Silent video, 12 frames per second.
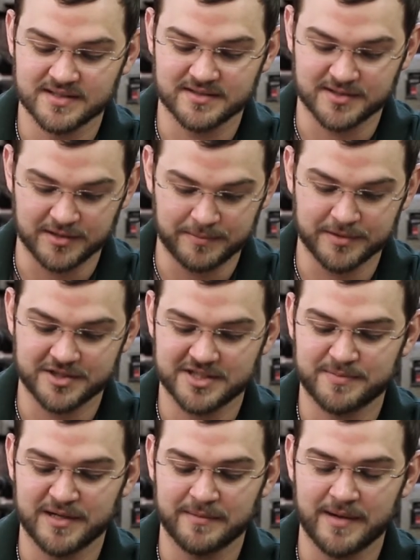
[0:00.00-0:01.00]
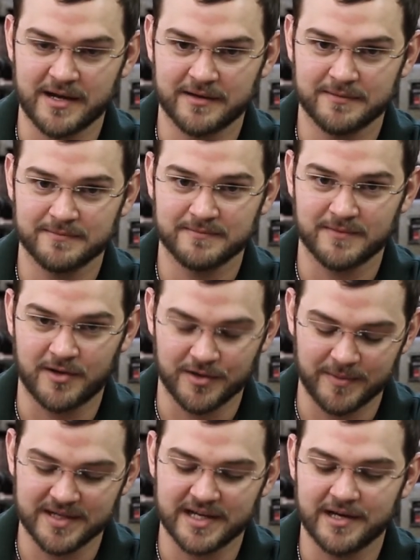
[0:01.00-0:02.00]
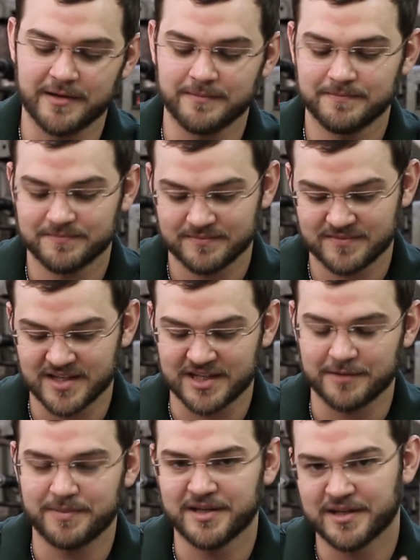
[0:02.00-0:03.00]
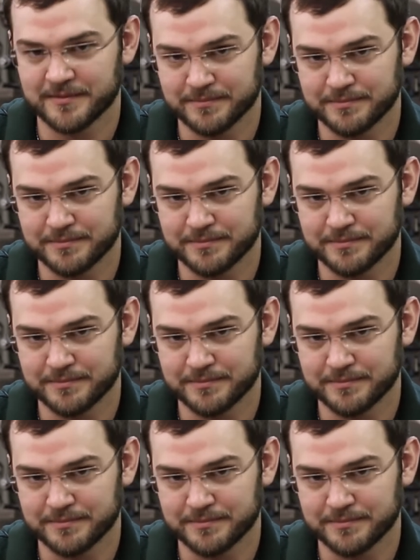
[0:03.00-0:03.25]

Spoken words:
So you push the spring back all the way down, take your pin,